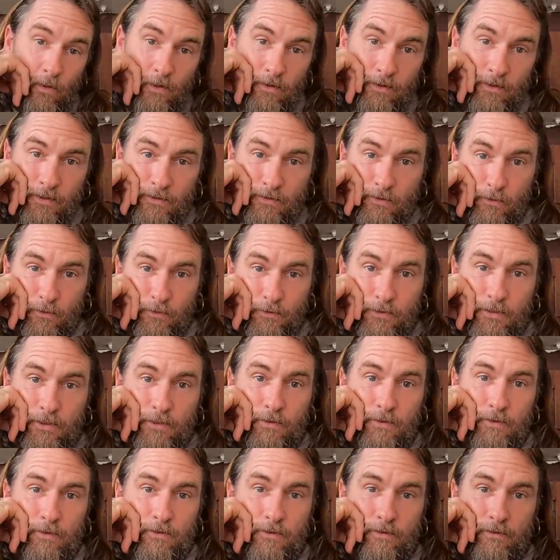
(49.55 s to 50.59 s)
what this whole
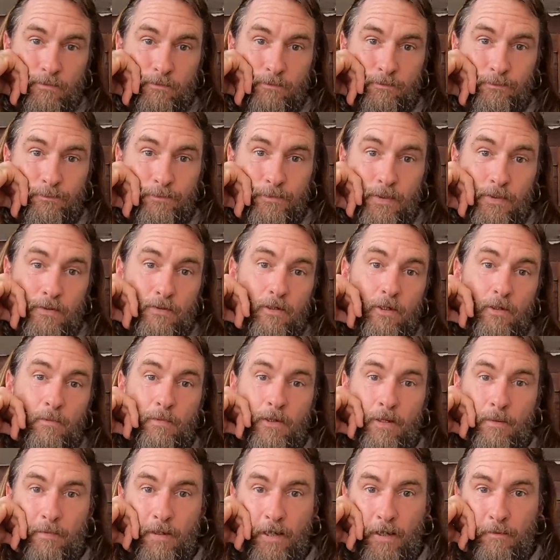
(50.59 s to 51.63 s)
series is going to
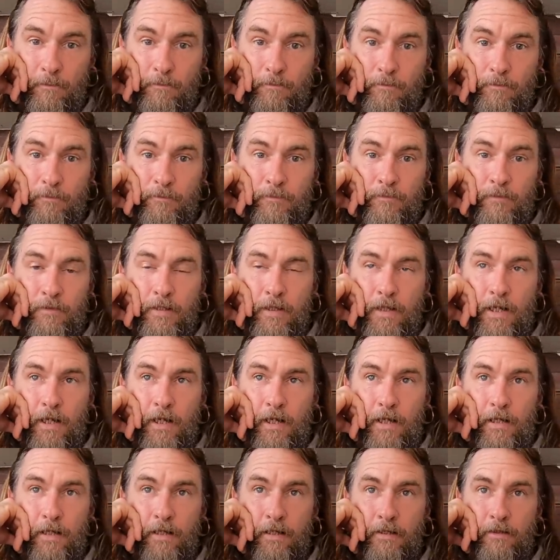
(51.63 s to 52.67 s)
be about.
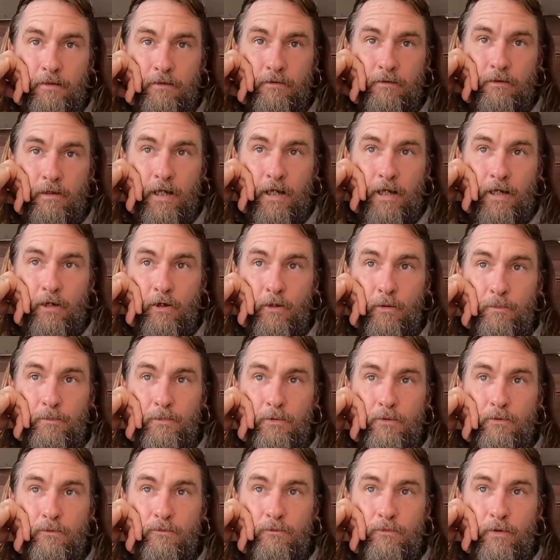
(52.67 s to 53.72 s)
And I
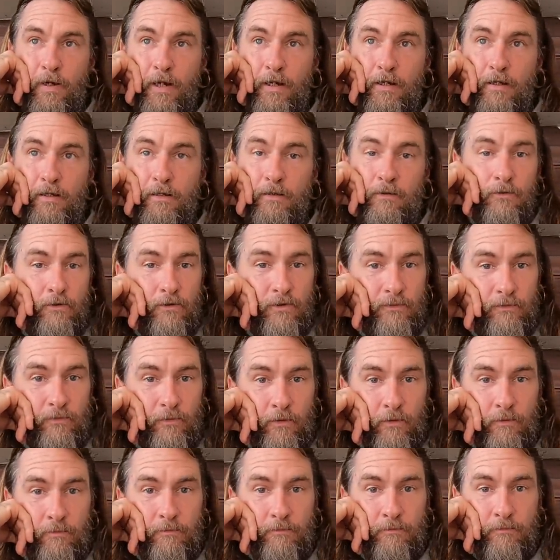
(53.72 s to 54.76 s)
hope you find it
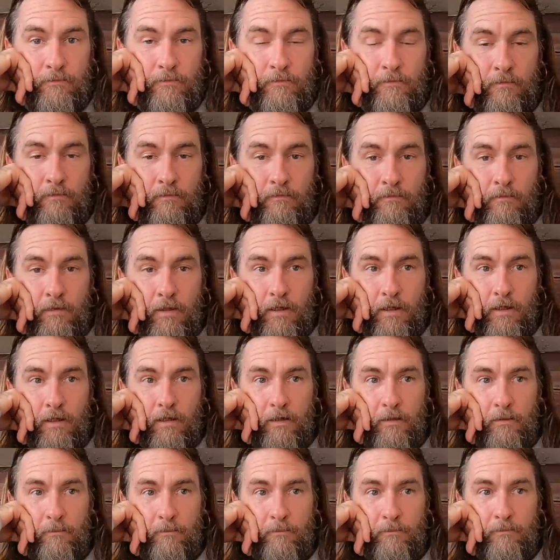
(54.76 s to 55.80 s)
useful.
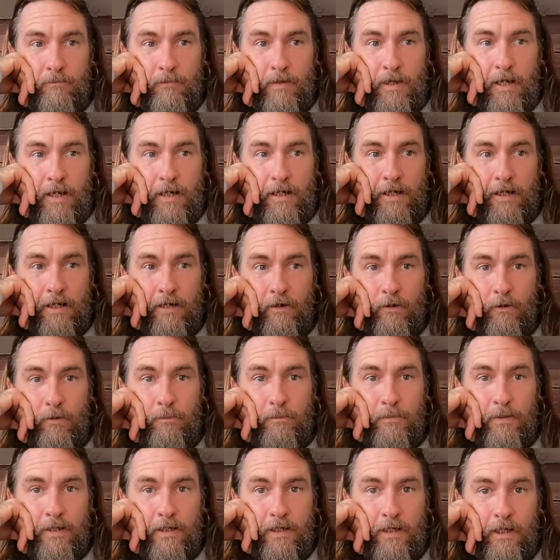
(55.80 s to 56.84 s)
And I
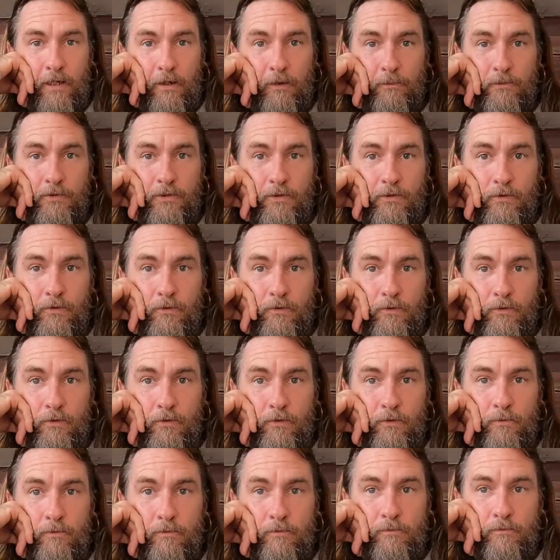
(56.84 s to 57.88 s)
hope it helps
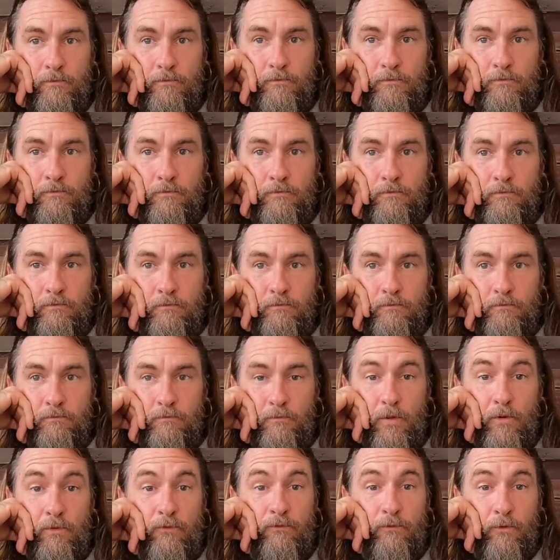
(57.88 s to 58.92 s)
you
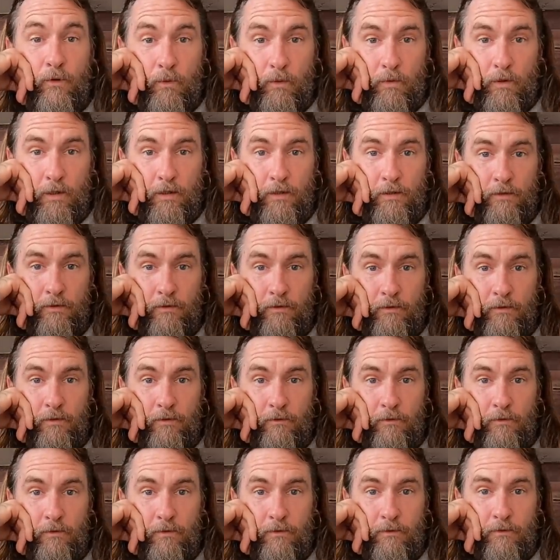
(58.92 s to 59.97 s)
move forward
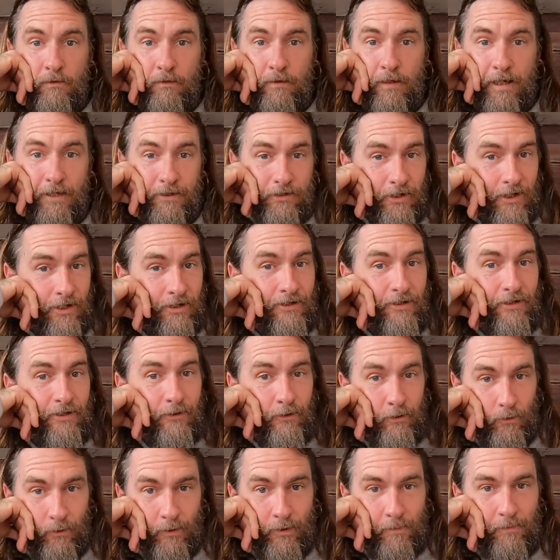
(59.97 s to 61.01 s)
at
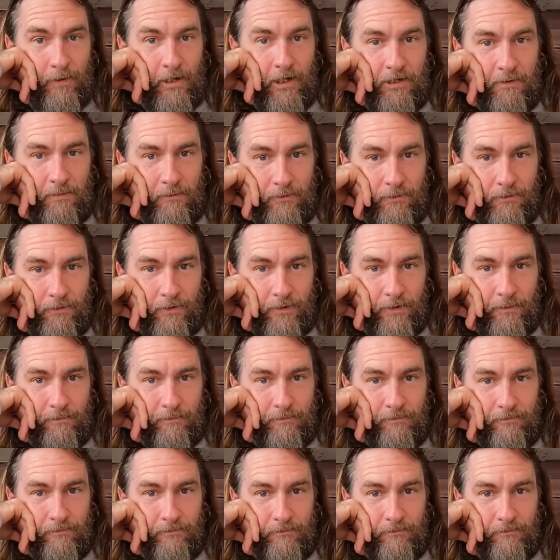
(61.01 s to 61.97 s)
chasing your impossible dream.